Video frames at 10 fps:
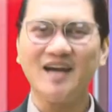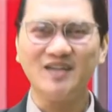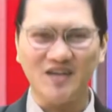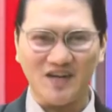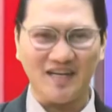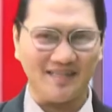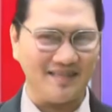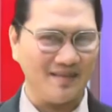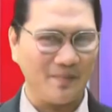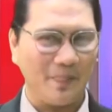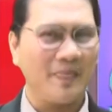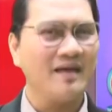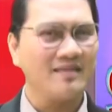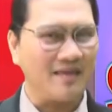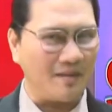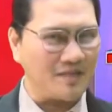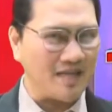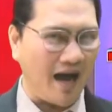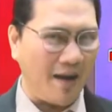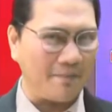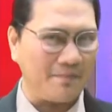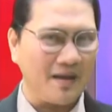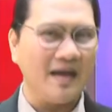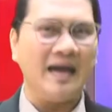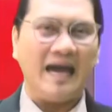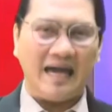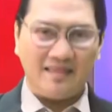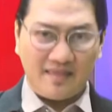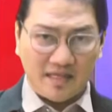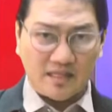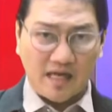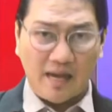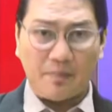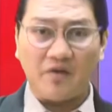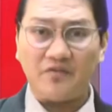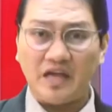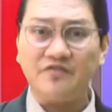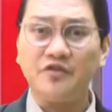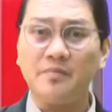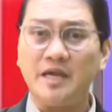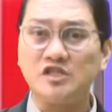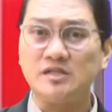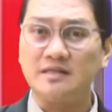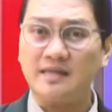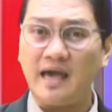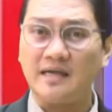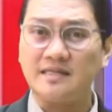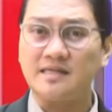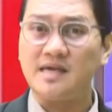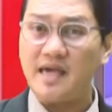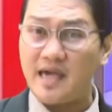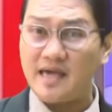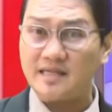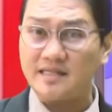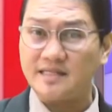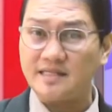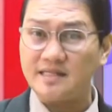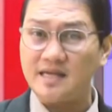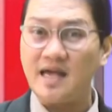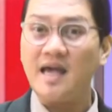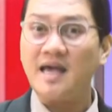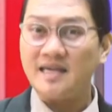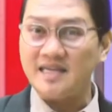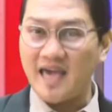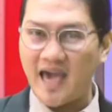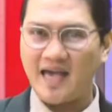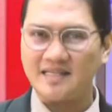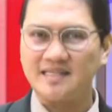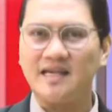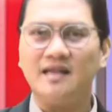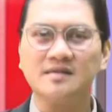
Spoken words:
Good. Thumbs up. And this type of informational text is, yes,